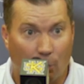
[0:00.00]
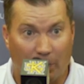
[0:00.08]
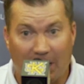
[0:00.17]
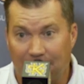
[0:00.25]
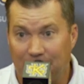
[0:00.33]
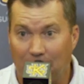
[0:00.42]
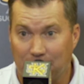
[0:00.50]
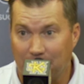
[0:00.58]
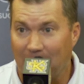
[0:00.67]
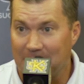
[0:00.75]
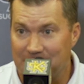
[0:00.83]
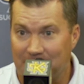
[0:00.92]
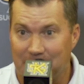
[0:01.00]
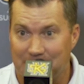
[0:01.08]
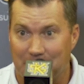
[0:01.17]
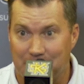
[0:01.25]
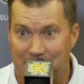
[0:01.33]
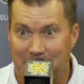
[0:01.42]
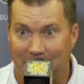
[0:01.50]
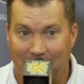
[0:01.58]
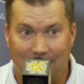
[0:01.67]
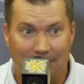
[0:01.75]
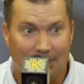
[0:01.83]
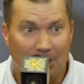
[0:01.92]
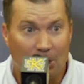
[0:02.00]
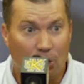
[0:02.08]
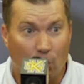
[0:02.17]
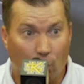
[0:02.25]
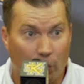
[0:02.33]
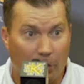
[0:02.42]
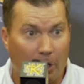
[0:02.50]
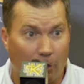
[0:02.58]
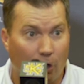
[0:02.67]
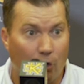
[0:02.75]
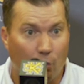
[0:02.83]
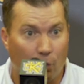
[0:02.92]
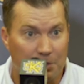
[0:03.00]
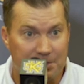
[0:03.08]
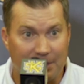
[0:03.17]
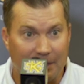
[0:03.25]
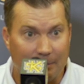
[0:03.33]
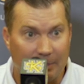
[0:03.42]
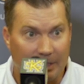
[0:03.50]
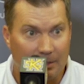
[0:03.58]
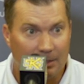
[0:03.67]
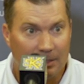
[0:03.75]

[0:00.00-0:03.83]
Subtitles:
What I've talked about is Kennesaw State. We're our own worst enemy.